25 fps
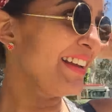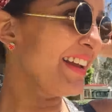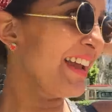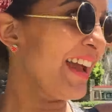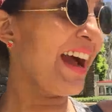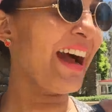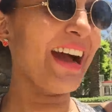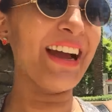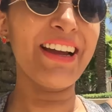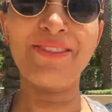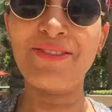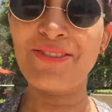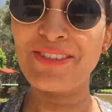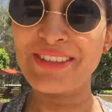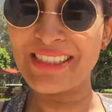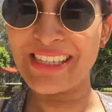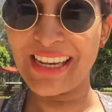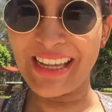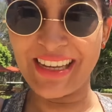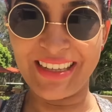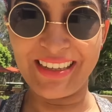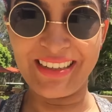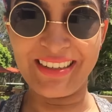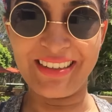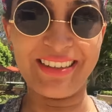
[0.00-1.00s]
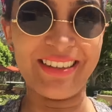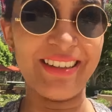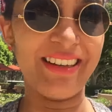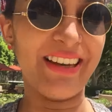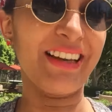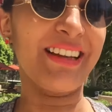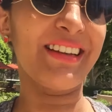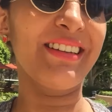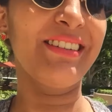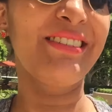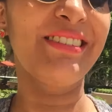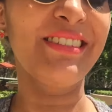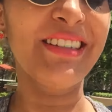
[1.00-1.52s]
It was like
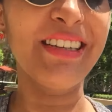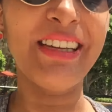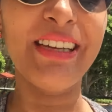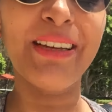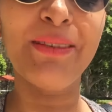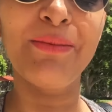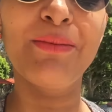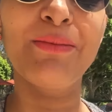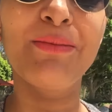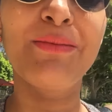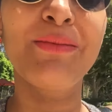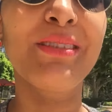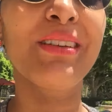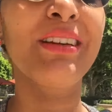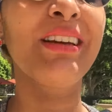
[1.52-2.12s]
a dream.